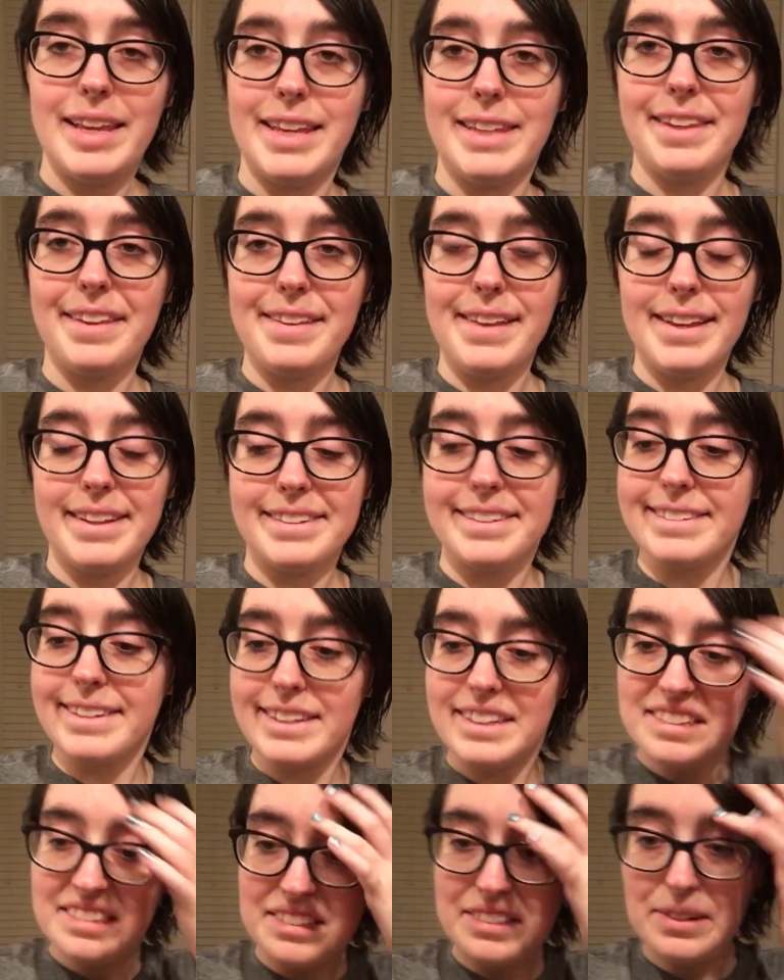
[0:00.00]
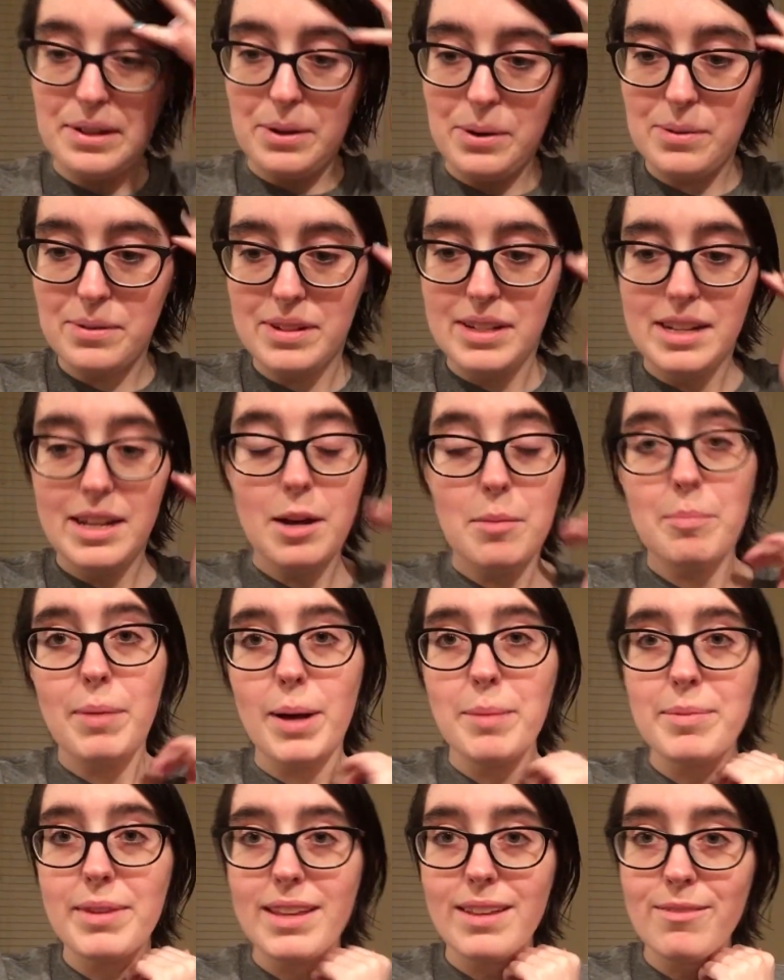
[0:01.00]
he likes it so
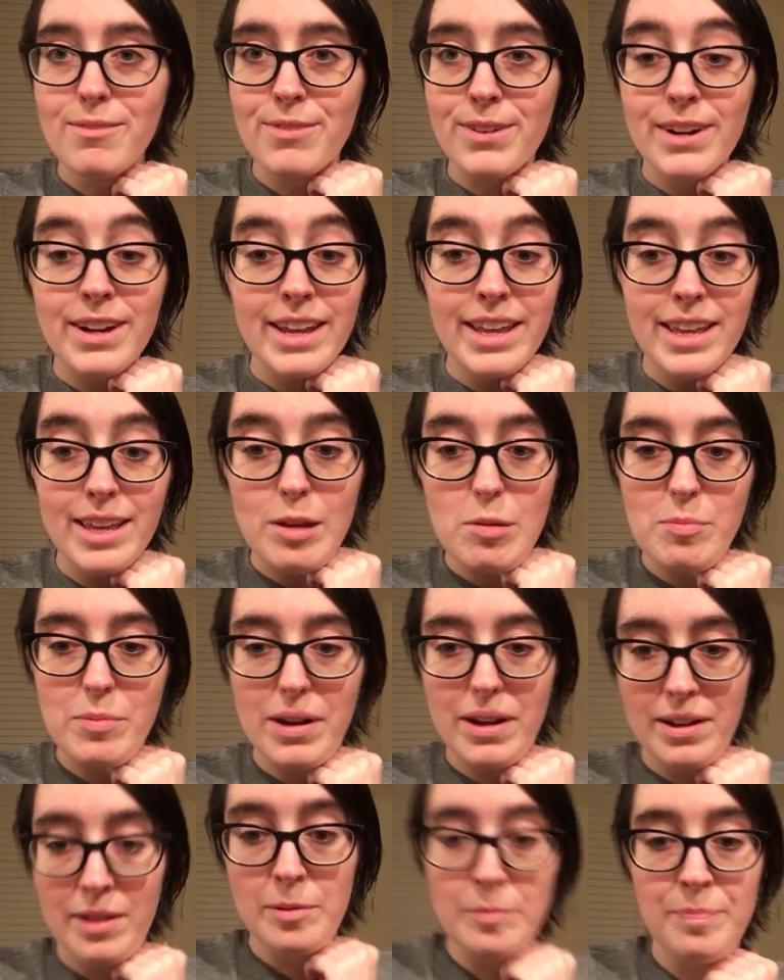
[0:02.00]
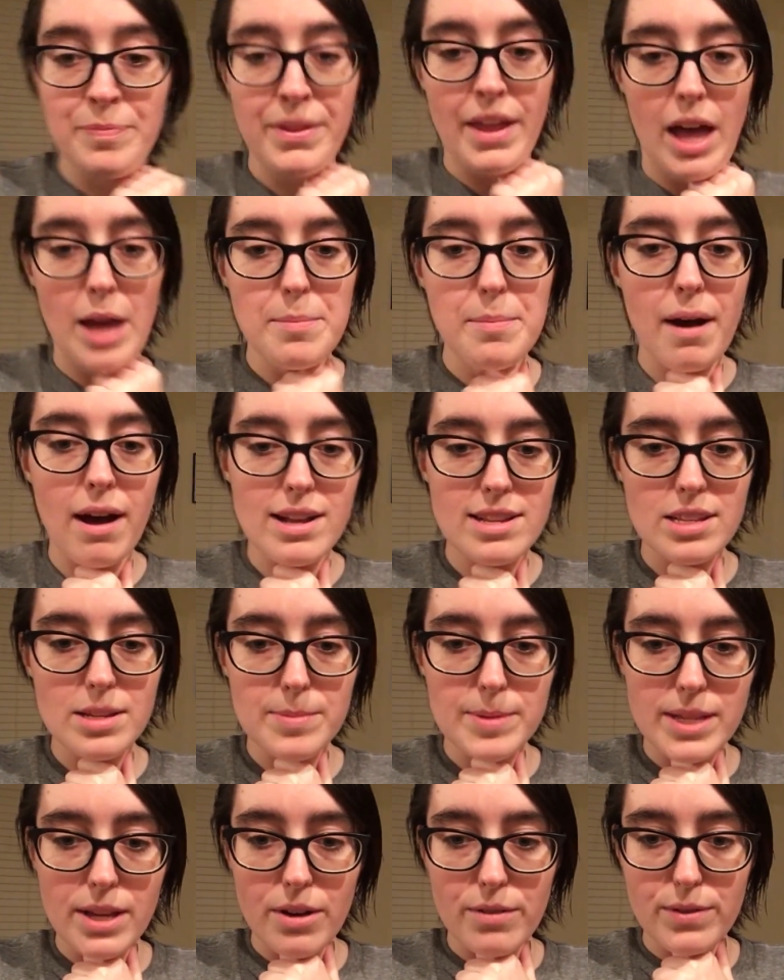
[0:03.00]
pumpkin for him um i
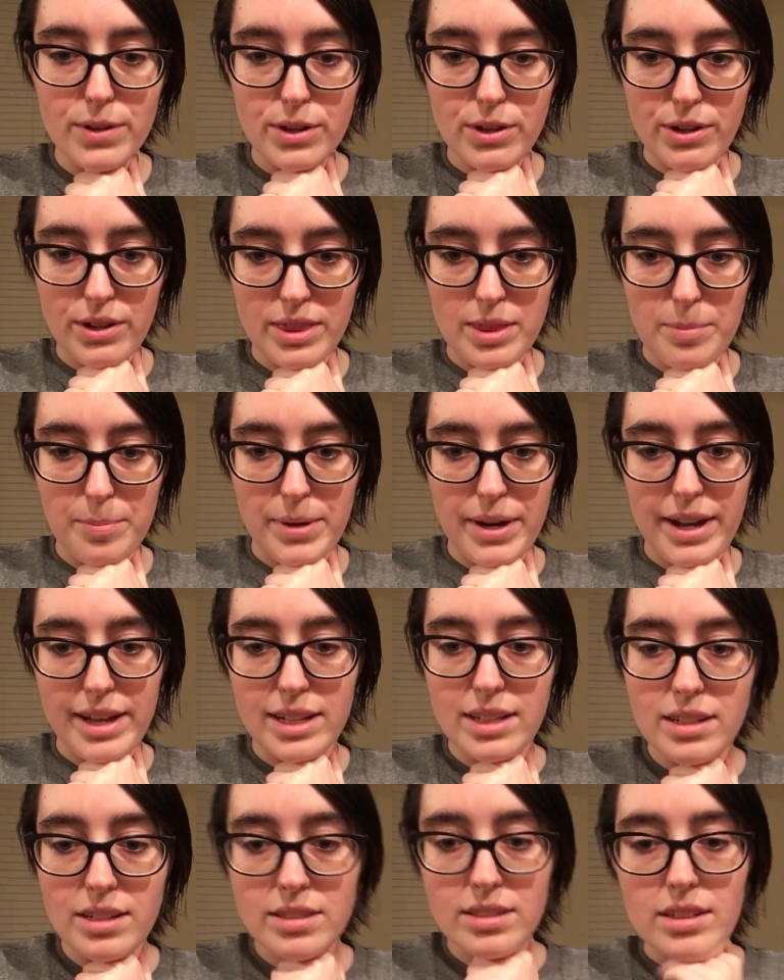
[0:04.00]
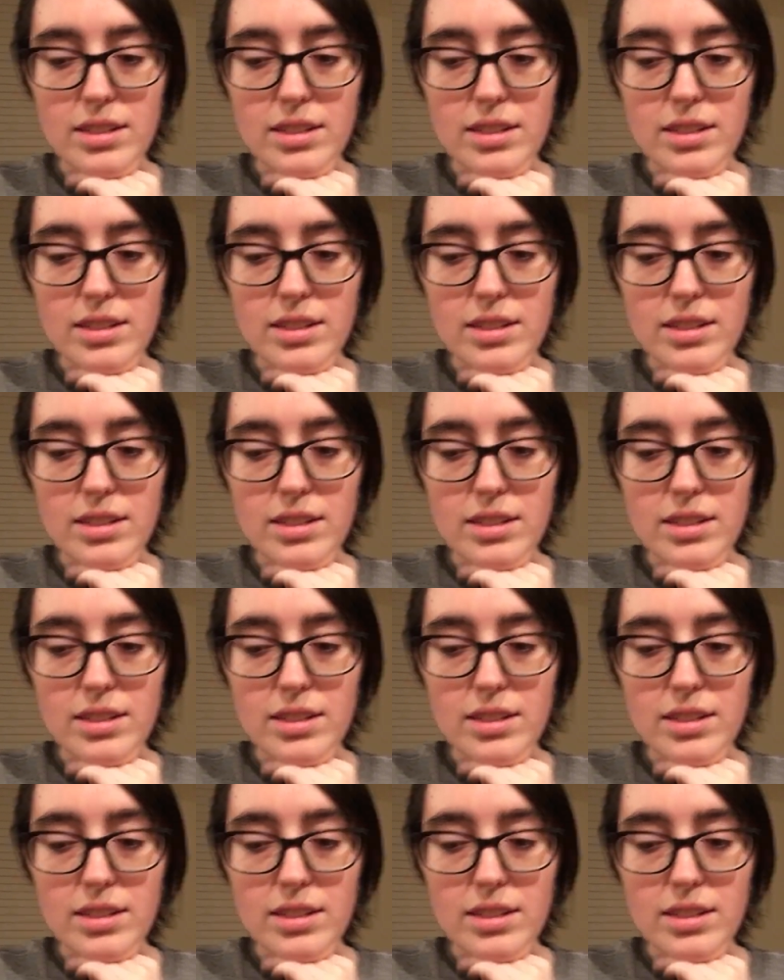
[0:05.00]
possibly overcooked the bread